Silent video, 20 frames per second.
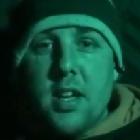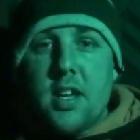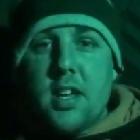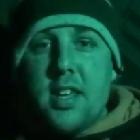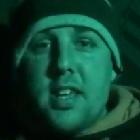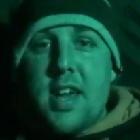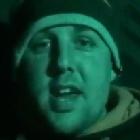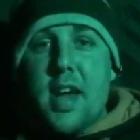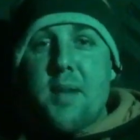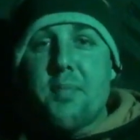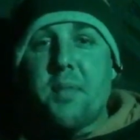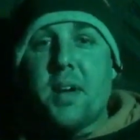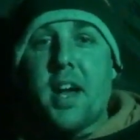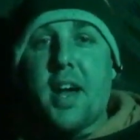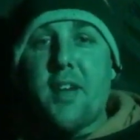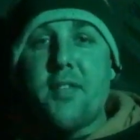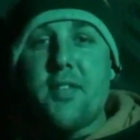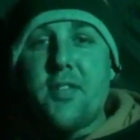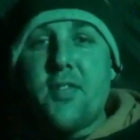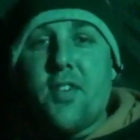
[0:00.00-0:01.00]
Yep,
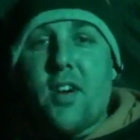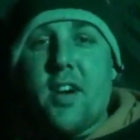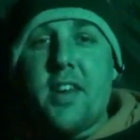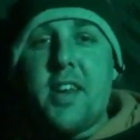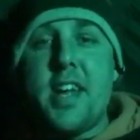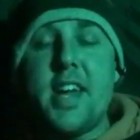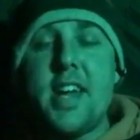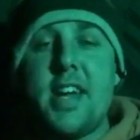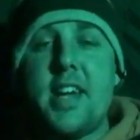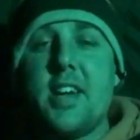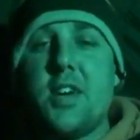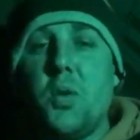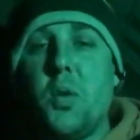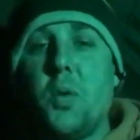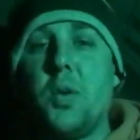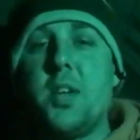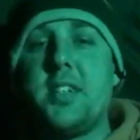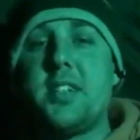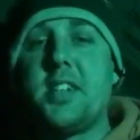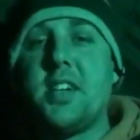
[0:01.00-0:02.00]
having fun here.
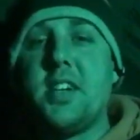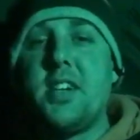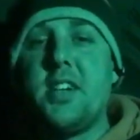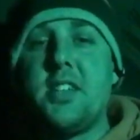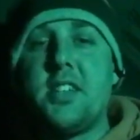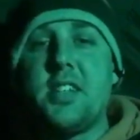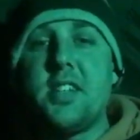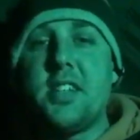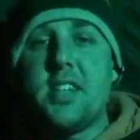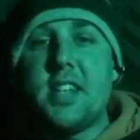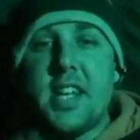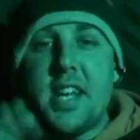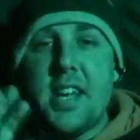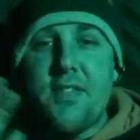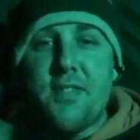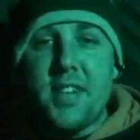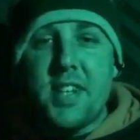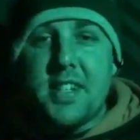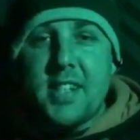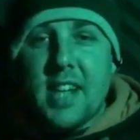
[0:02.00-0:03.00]
All is good. Good
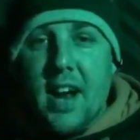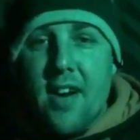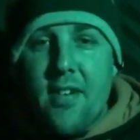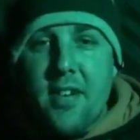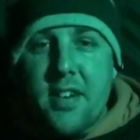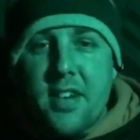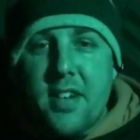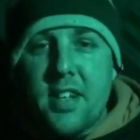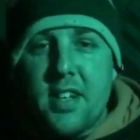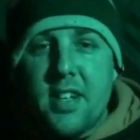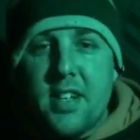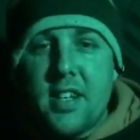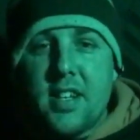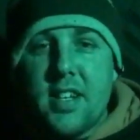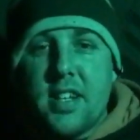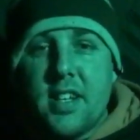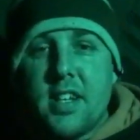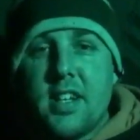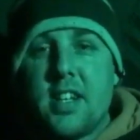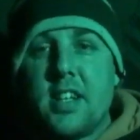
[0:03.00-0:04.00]
evening, Darren.
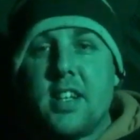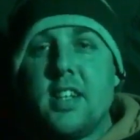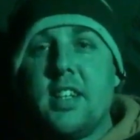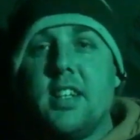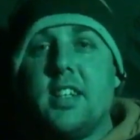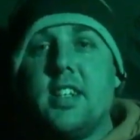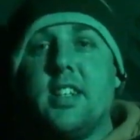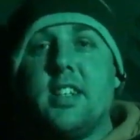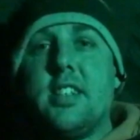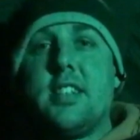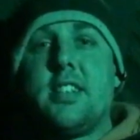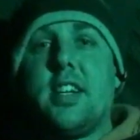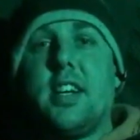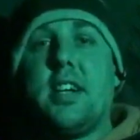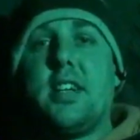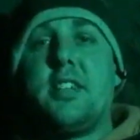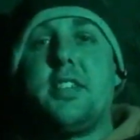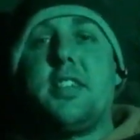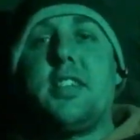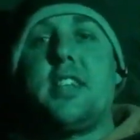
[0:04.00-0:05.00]

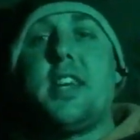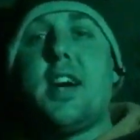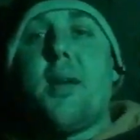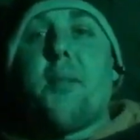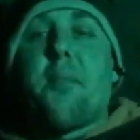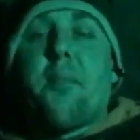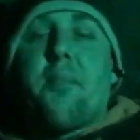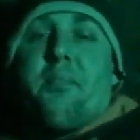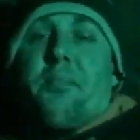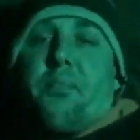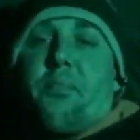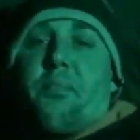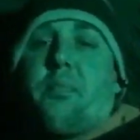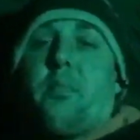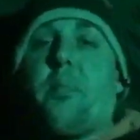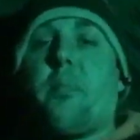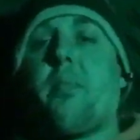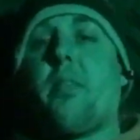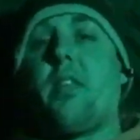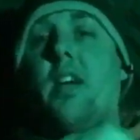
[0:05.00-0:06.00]
So, yep,
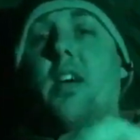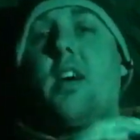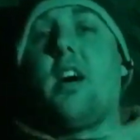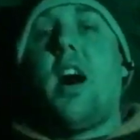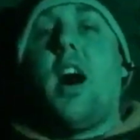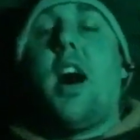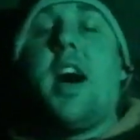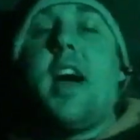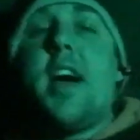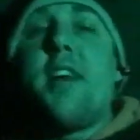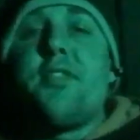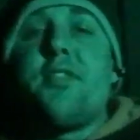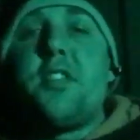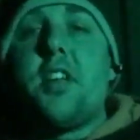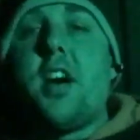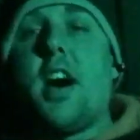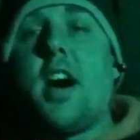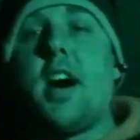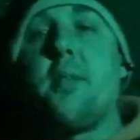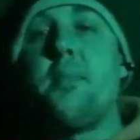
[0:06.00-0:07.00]
I haven't
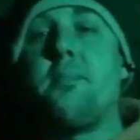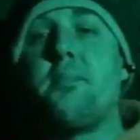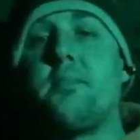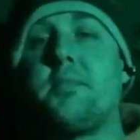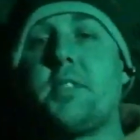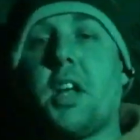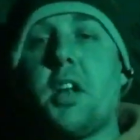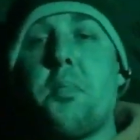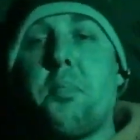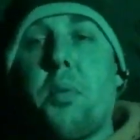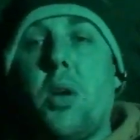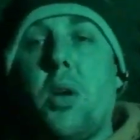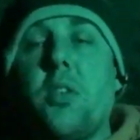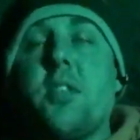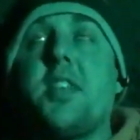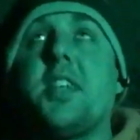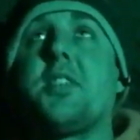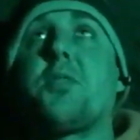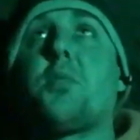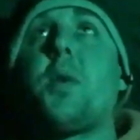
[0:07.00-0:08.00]
done a
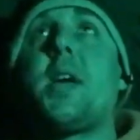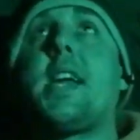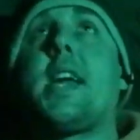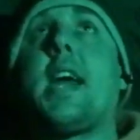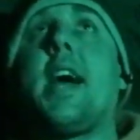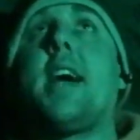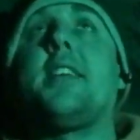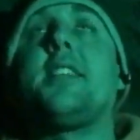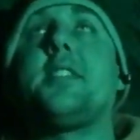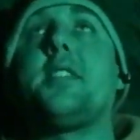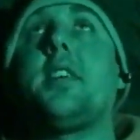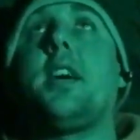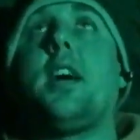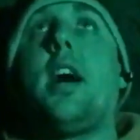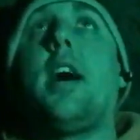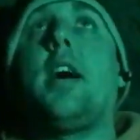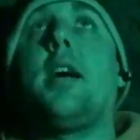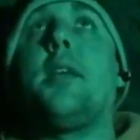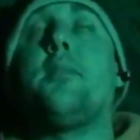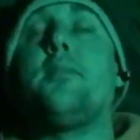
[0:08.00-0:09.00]
blog this weekend.
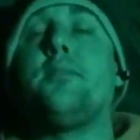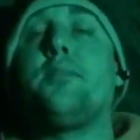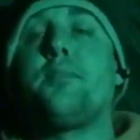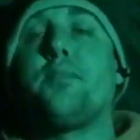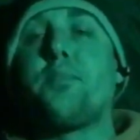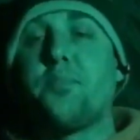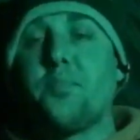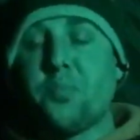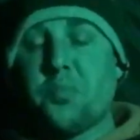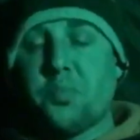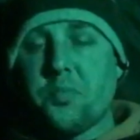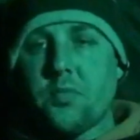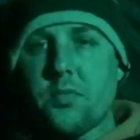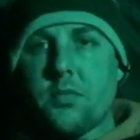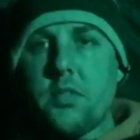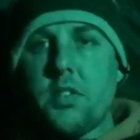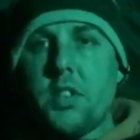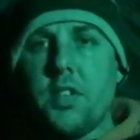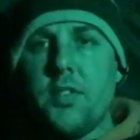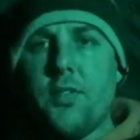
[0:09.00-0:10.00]

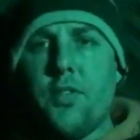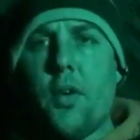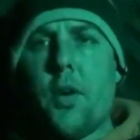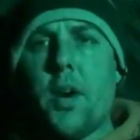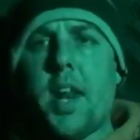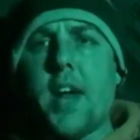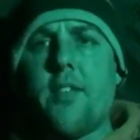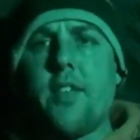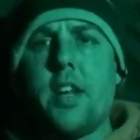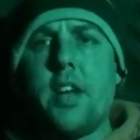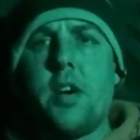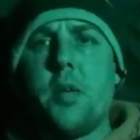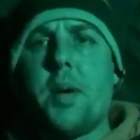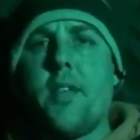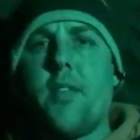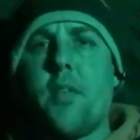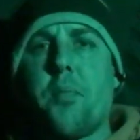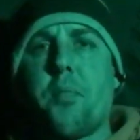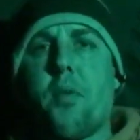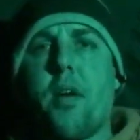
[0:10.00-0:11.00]
Thought I'd have a little
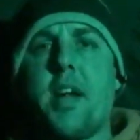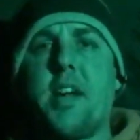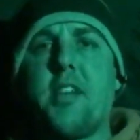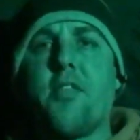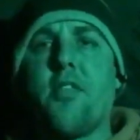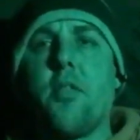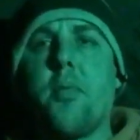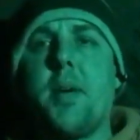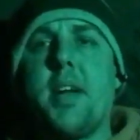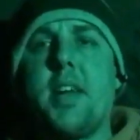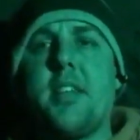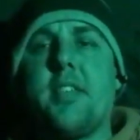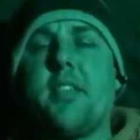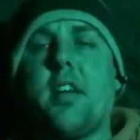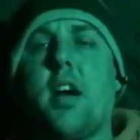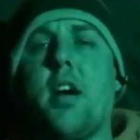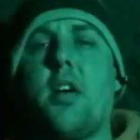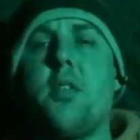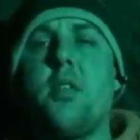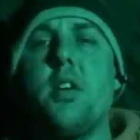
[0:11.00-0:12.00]
bit of a break from it,
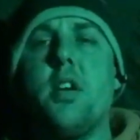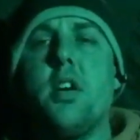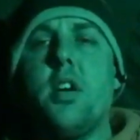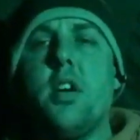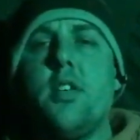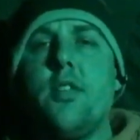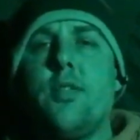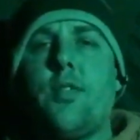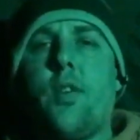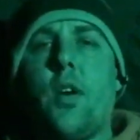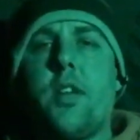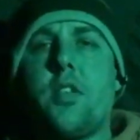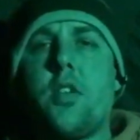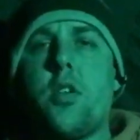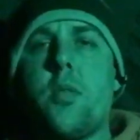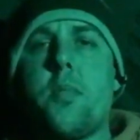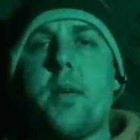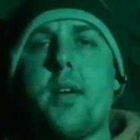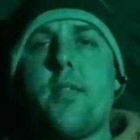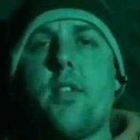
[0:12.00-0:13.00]
so thought I'd
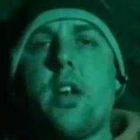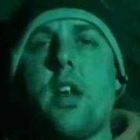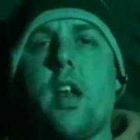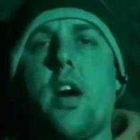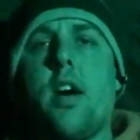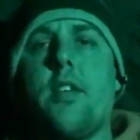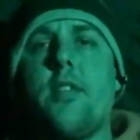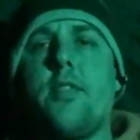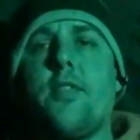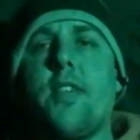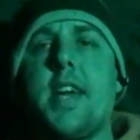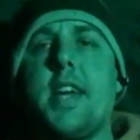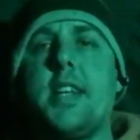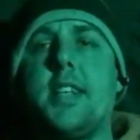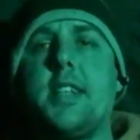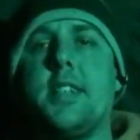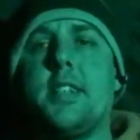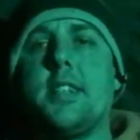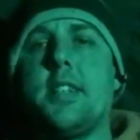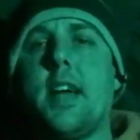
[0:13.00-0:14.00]
do a bit of a live feed
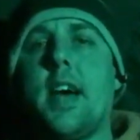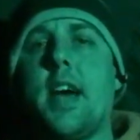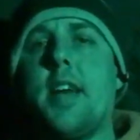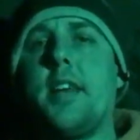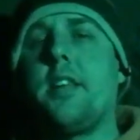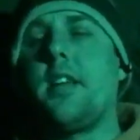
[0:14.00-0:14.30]
instead,